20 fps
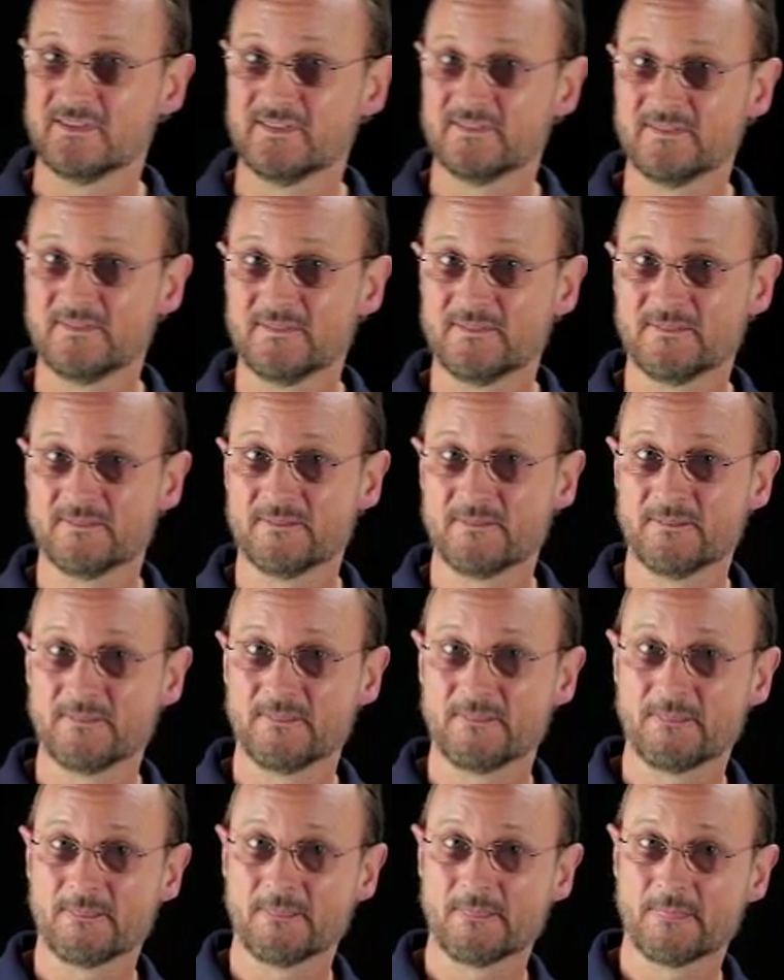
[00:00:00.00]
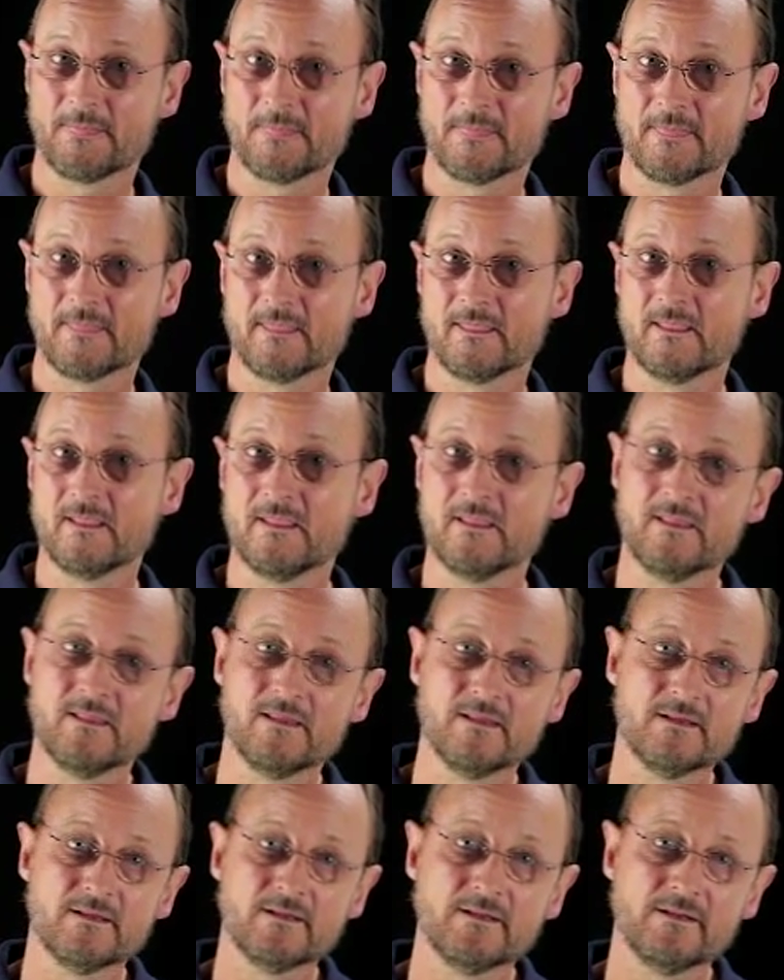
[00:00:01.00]

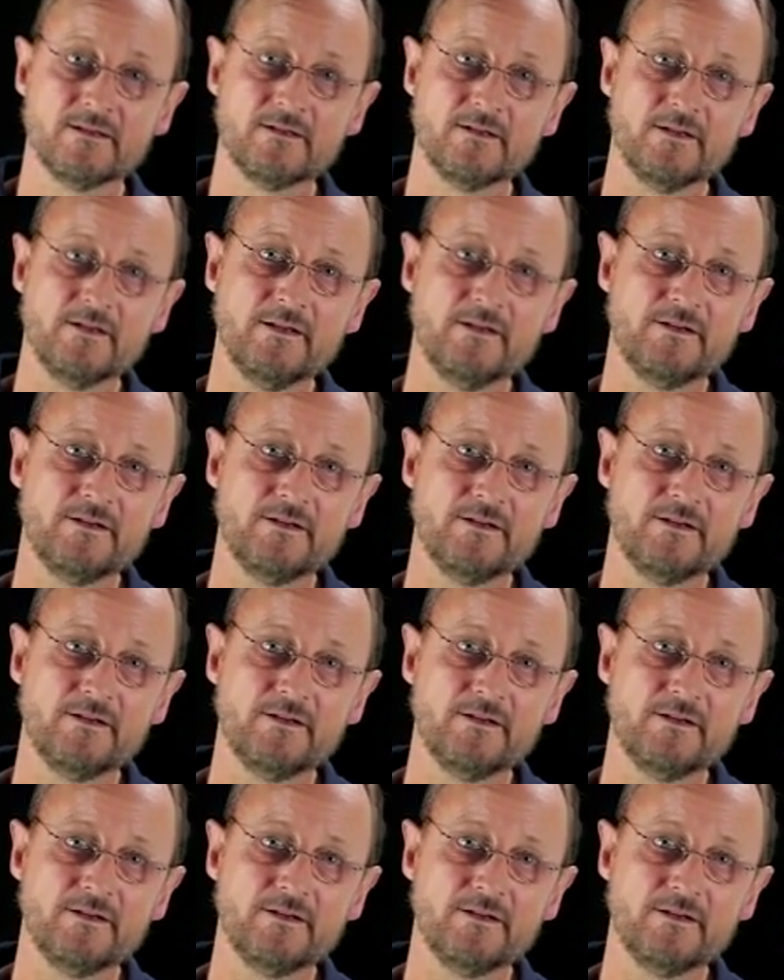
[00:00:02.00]
(silence)